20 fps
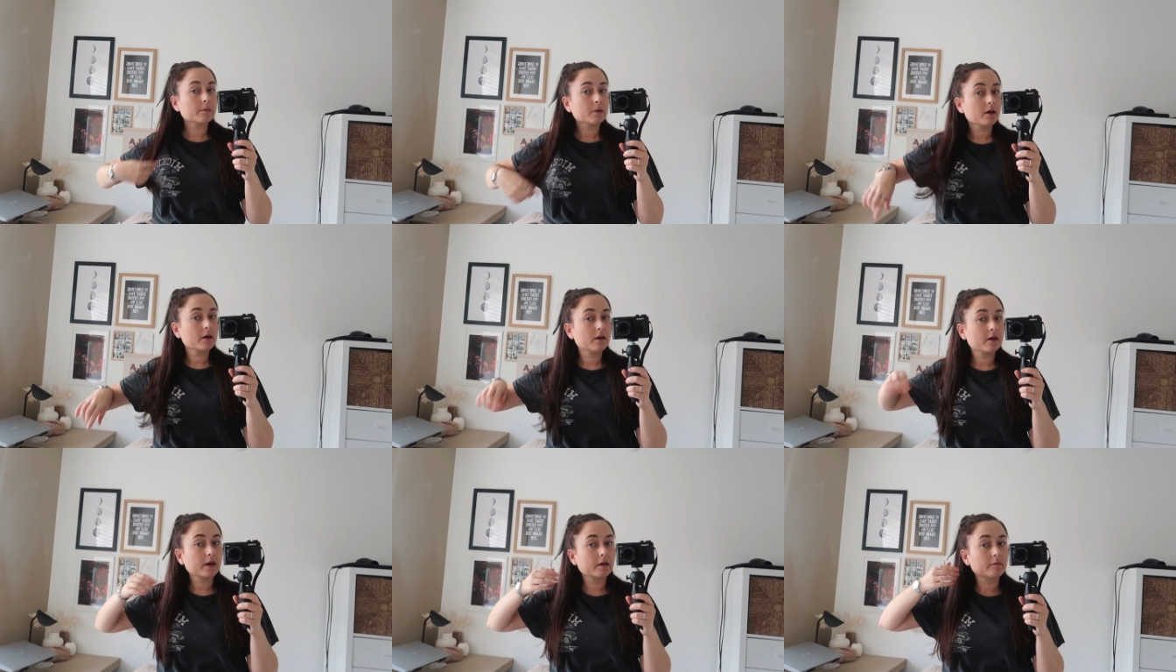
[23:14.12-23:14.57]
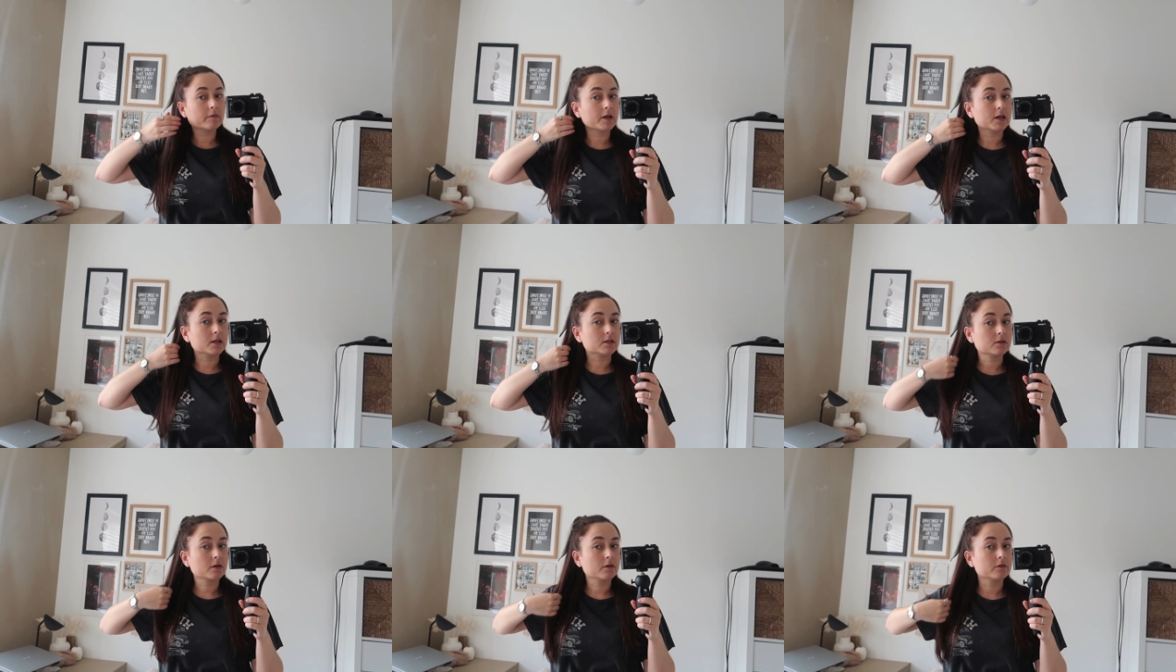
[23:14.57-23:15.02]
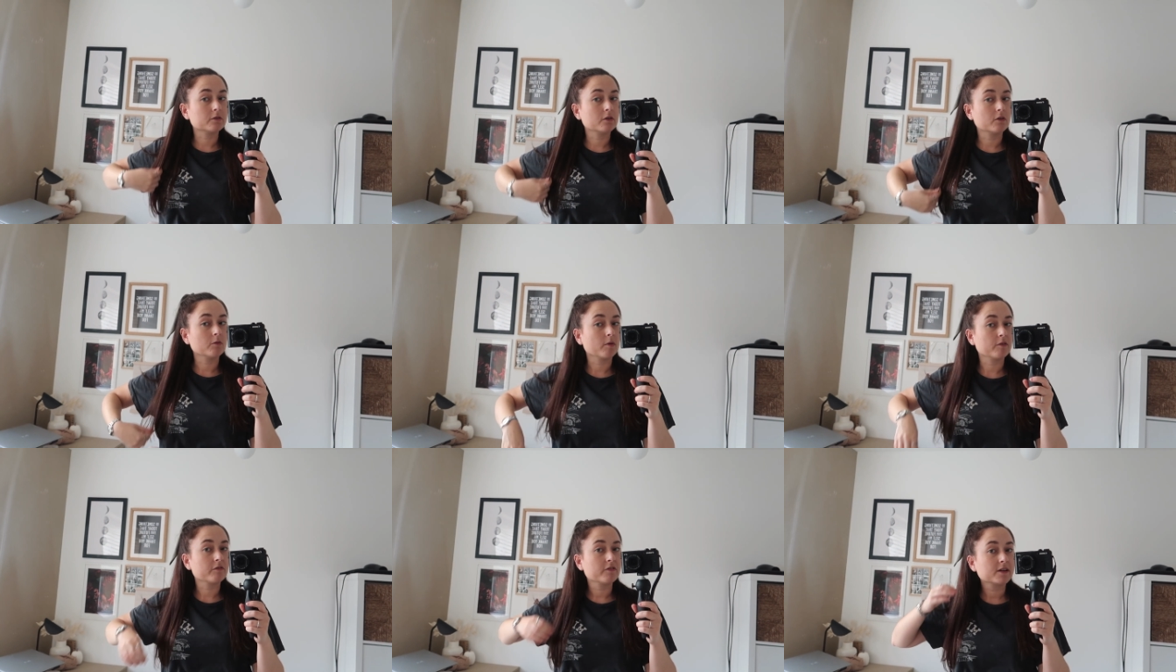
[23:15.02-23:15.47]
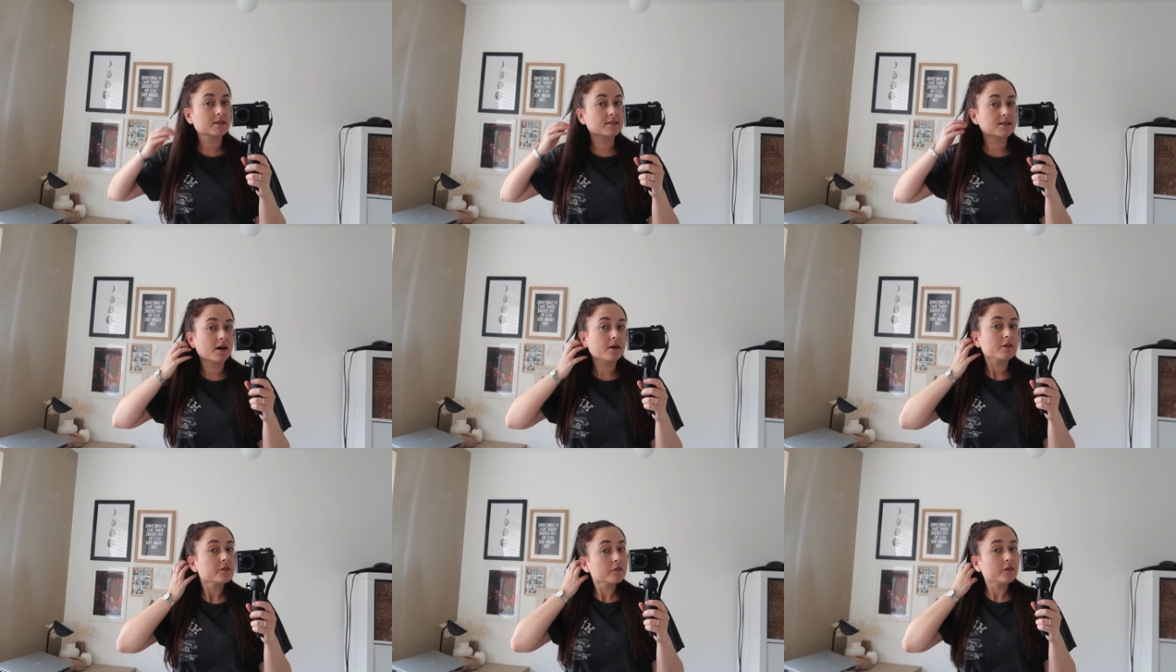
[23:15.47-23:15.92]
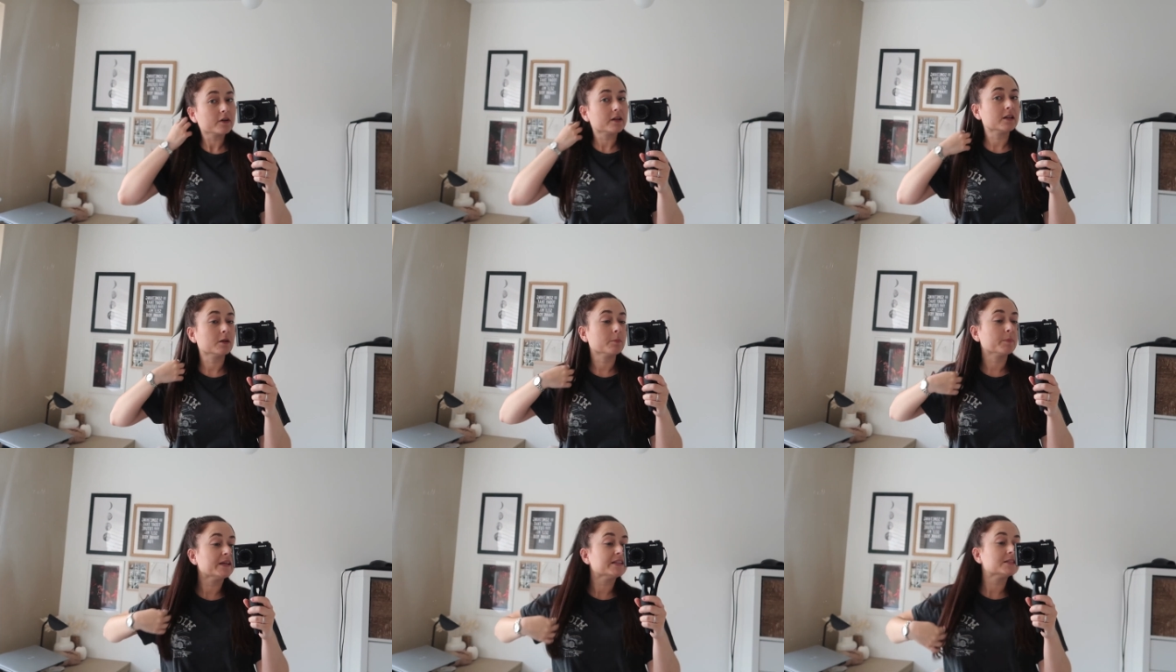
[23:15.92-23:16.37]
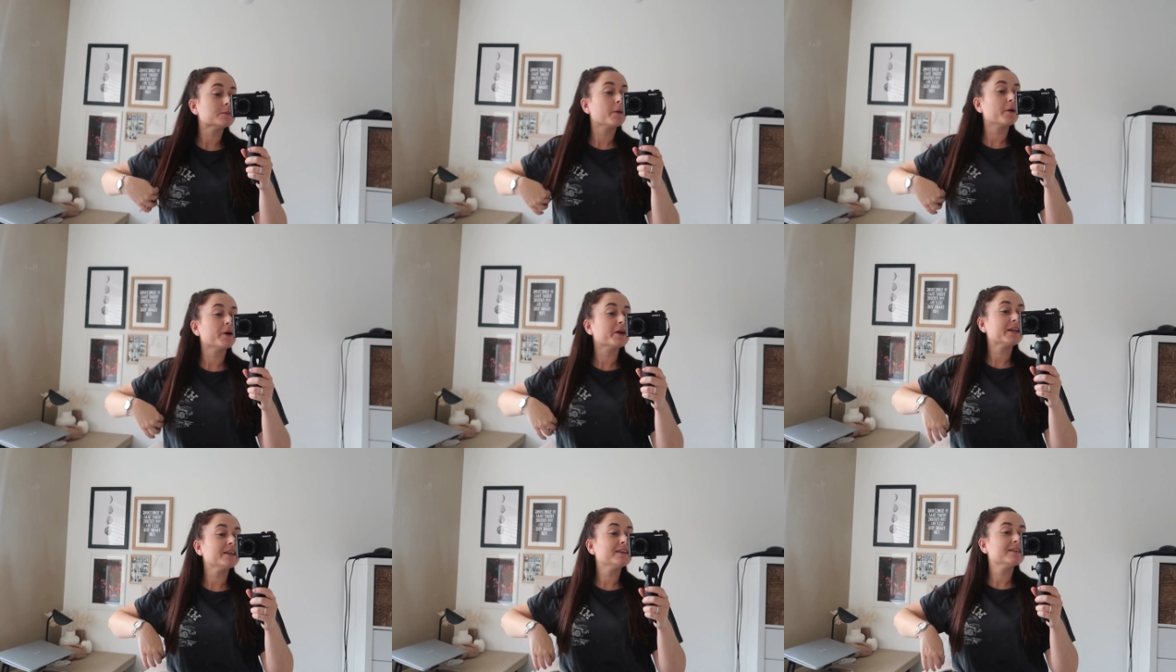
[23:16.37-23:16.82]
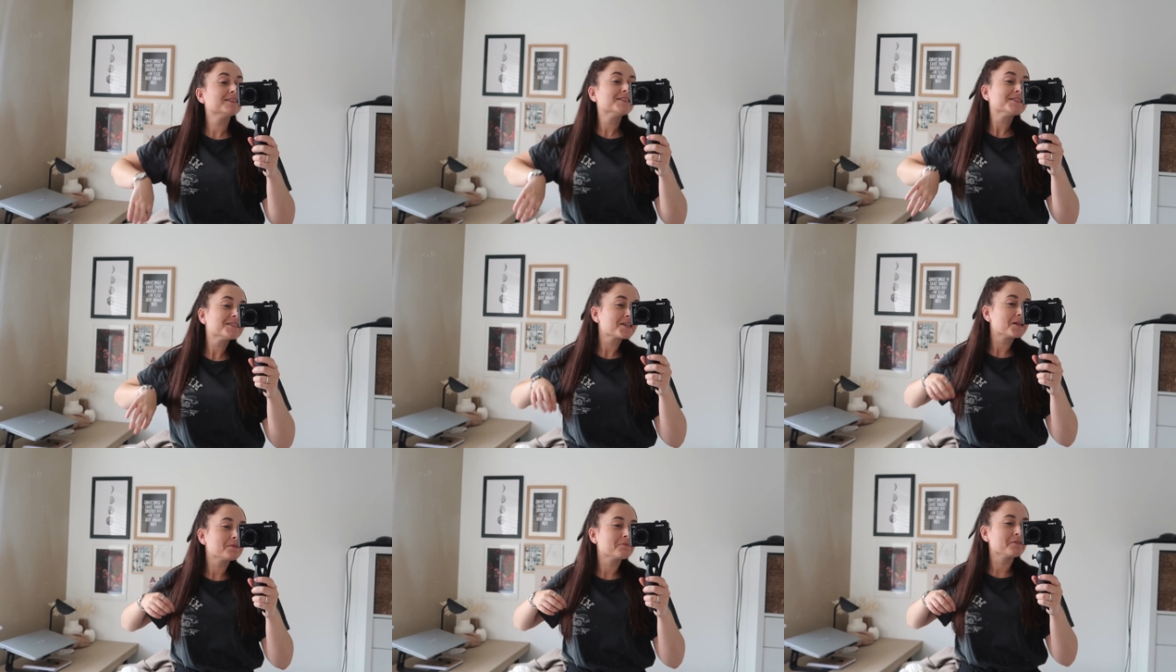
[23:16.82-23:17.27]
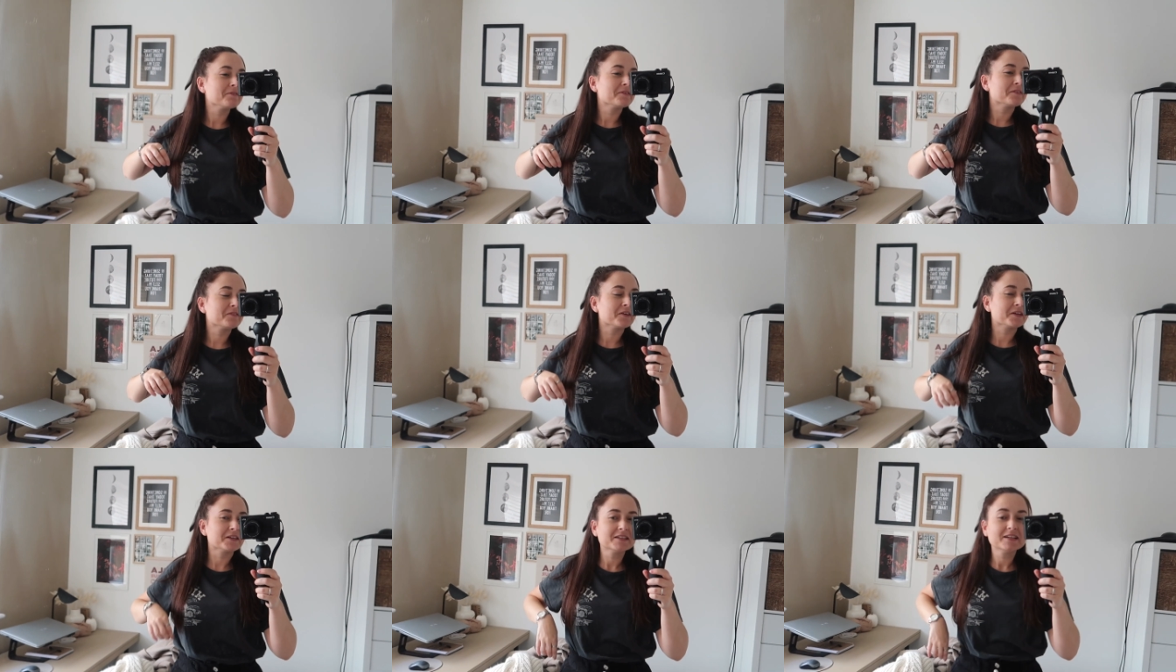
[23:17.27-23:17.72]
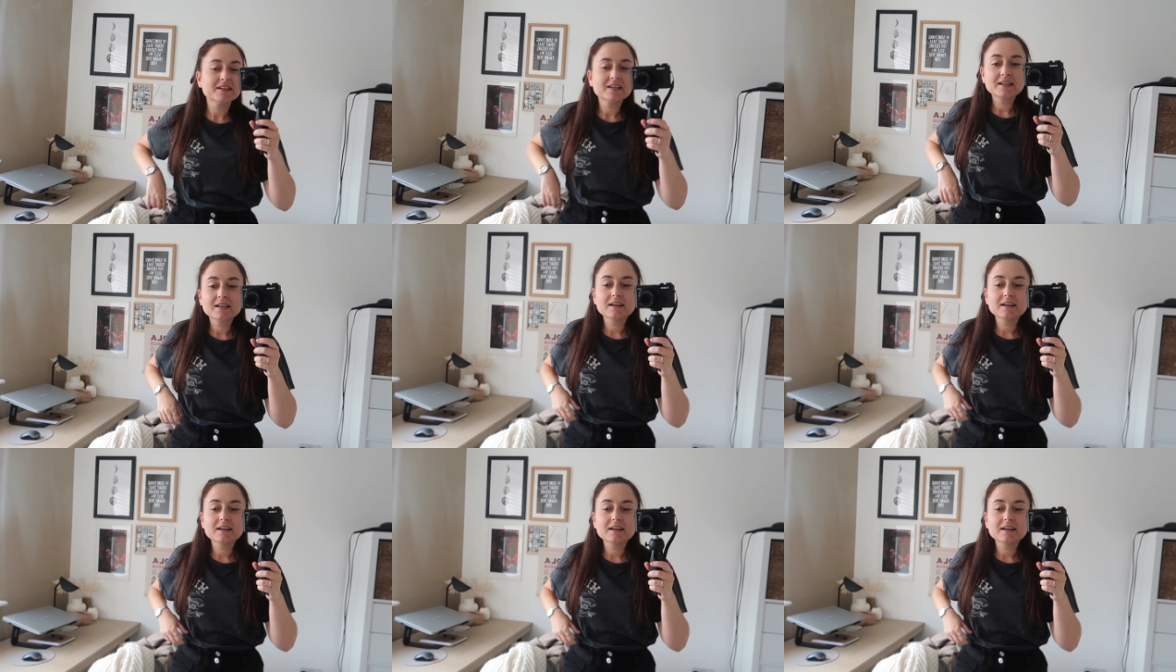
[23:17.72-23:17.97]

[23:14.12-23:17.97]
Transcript: and I are getting ready to go to my friend's house for a little pizza party. It's going to be really fun.